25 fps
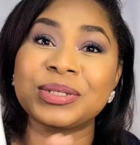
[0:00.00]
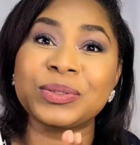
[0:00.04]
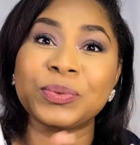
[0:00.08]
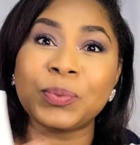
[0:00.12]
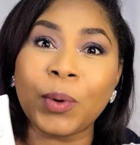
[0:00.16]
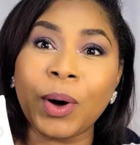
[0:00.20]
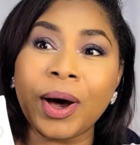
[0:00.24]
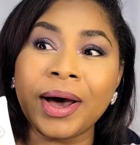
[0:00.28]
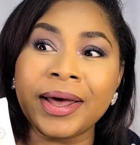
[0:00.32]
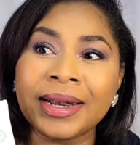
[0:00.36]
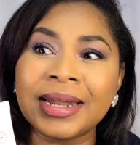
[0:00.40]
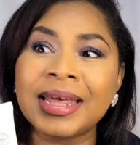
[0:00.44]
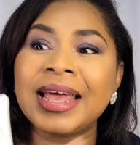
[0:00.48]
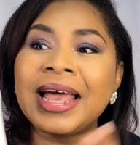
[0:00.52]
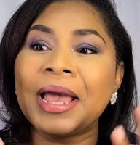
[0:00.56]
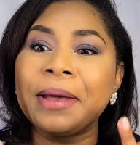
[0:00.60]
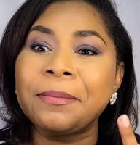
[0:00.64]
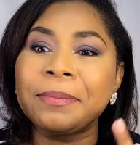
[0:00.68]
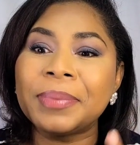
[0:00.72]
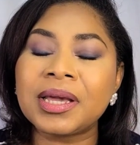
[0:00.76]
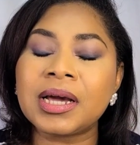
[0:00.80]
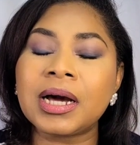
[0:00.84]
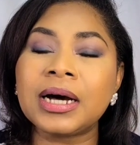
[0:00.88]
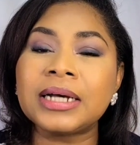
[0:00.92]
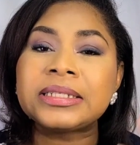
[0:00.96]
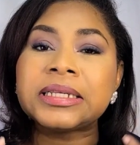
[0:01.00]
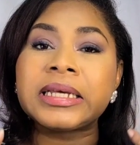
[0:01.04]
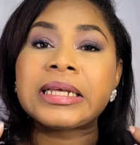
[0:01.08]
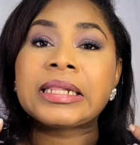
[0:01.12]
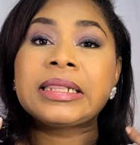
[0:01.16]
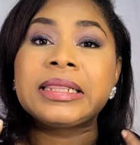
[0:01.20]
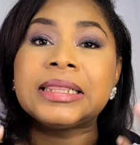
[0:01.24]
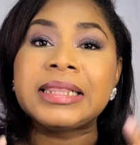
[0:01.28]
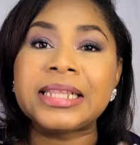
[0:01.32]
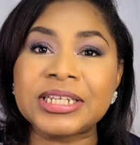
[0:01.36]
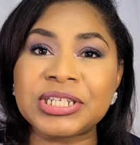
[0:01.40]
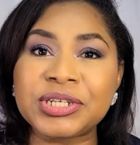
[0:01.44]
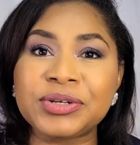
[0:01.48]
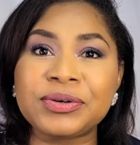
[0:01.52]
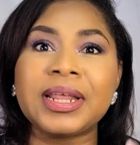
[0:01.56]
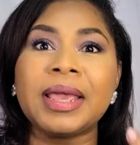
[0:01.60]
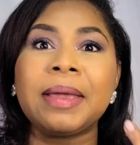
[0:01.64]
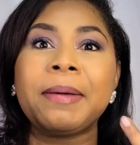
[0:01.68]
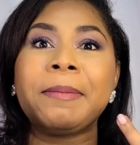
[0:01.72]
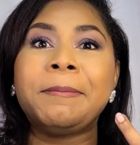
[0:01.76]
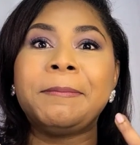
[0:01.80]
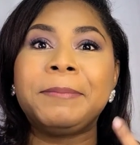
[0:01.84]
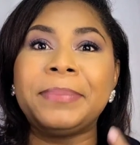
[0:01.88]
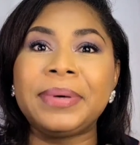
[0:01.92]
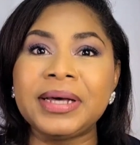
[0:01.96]
One, because it literally
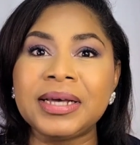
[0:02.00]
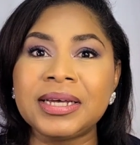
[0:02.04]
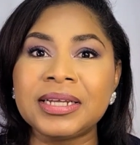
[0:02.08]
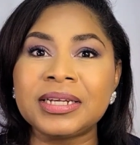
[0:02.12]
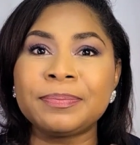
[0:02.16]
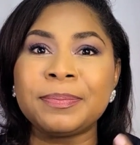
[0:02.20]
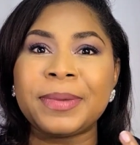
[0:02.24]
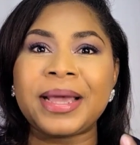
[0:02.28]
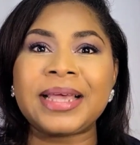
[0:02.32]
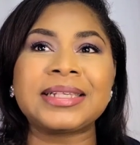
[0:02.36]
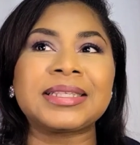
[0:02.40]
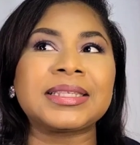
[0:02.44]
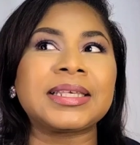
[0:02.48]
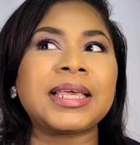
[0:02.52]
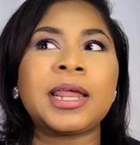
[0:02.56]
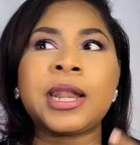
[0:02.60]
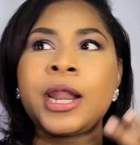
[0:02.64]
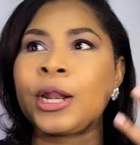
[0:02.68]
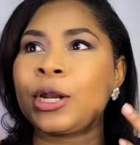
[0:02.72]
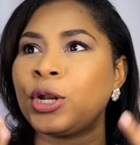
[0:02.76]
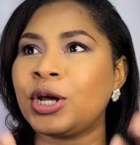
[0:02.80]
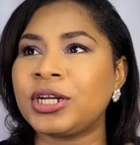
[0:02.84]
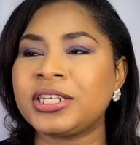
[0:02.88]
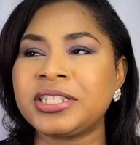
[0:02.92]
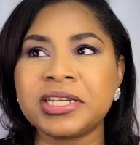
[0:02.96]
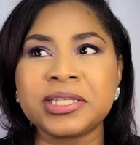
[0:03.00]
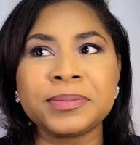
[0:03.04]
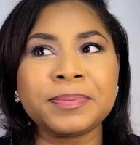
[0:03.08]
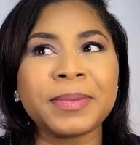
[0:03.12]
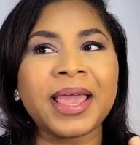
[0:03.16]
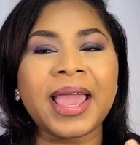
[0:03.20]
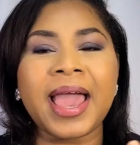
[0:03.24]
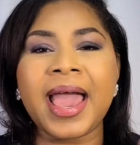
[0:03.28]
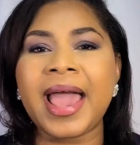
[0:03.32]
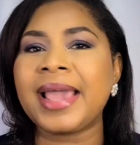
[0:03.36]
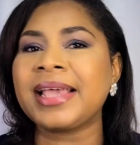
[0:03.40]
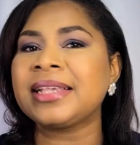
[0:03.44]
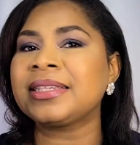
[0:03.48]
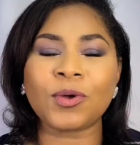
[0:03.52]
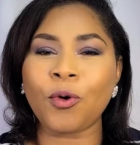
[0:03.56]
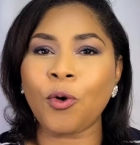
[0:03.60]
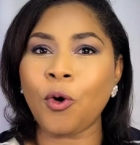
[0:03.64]
burned my skin, not just my eyes.